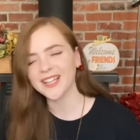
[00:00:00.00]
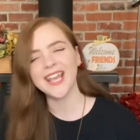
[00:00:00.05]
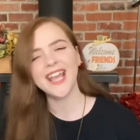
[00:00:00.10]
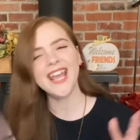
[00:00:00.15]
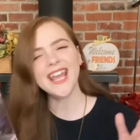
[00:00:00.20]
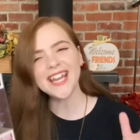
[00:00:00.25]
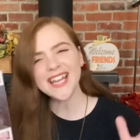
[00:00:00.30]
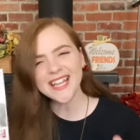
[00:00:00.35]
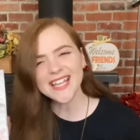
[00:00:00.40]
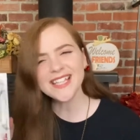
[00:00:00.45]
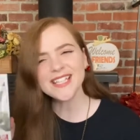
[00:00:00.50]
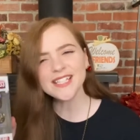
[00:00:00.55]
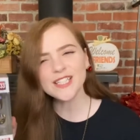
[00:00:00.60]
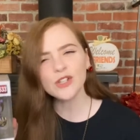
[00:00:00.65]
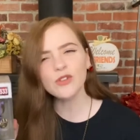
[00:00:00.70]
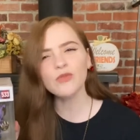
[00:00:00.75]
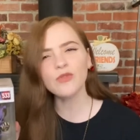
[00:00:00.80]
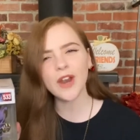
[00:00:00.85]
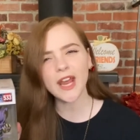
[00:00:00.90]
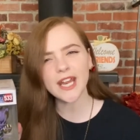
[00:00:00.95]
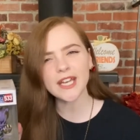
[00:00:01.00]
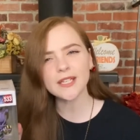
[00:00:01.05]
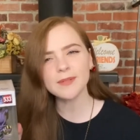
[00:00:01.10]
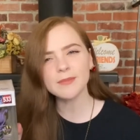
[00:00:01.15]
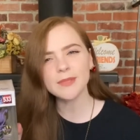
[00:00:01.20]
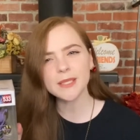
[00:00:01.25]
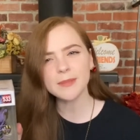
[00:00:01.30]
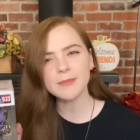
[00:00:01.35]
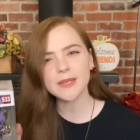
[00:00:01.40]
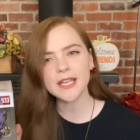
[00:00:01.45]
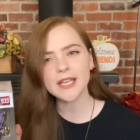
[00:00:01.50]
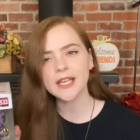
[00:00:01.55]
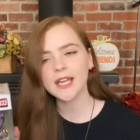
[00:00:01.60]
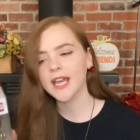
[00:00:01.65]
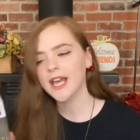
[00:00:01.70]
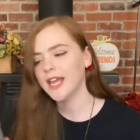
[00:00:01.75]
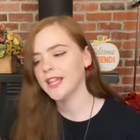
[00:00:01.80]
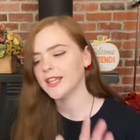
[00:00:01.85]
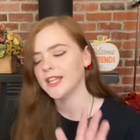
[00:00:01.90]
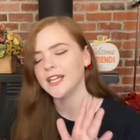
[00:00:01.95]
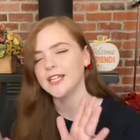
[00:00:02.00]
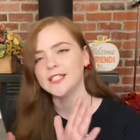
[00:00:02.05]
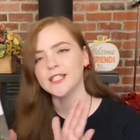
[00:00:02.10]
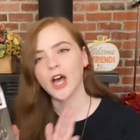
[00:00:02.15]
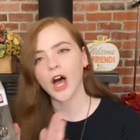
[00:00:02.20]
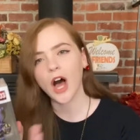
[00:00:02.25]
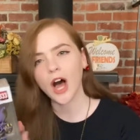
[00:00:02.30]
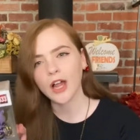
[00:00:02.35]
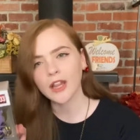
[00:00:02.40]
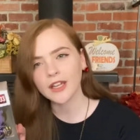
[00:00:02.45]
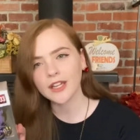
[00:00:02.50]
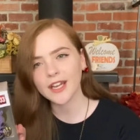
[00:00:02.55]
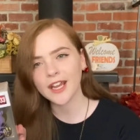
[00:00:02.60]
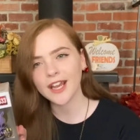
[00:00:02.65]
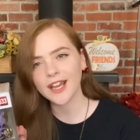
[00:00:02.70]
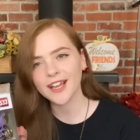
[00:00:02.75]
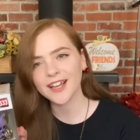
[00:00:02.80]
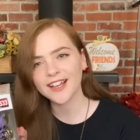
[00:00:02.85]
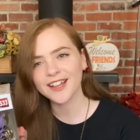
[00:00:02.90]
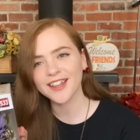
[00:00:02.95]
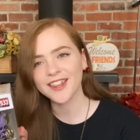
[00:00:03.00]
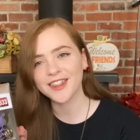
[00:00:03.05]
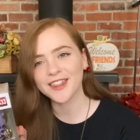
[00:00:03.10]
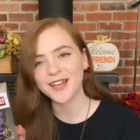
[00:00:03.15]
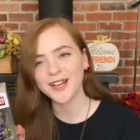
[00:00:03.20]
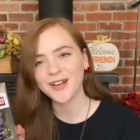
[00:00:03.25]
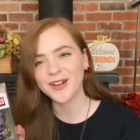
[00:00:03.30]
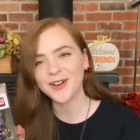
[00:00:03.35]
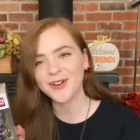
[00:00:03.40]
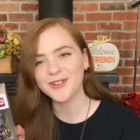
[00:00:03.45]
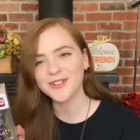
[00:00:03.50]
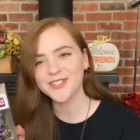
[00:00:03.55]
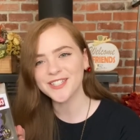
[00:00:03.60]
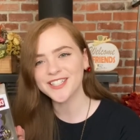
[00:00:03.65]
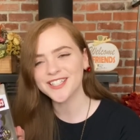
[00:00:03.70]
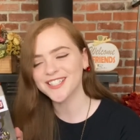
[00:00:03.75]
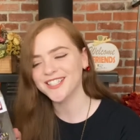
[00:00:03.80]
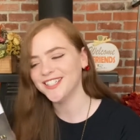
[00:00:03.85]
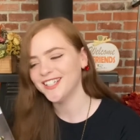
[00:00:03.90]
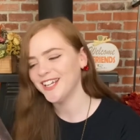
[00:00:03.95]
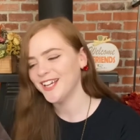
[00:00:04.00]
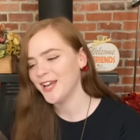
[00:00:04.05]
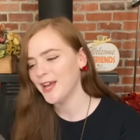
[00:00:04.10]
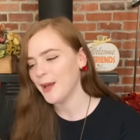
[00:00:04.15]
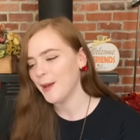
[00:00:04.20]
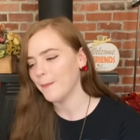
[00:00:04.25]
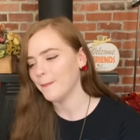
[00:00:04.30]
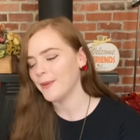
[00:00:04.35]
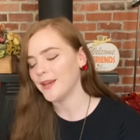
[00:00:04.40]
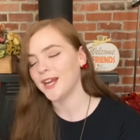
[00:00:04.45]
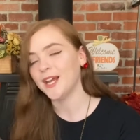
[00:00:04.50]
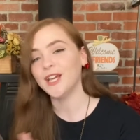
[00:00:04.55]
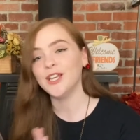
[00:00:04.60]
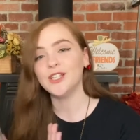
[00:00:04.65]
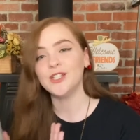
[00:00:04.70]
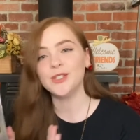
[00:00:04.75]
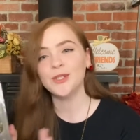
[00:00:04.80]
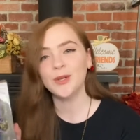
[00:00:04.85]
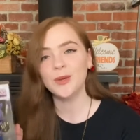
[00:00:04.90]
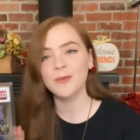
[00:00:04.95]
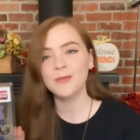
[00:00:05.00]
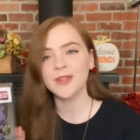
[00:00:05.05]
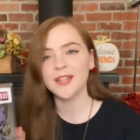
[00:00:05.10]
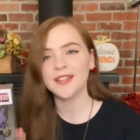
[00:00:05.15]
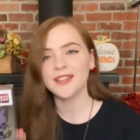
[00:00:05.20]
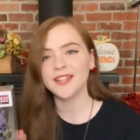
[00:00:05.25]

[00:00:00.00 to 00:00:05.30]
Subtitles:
It is still random to me that it's a Holiday Thanos, but I assume that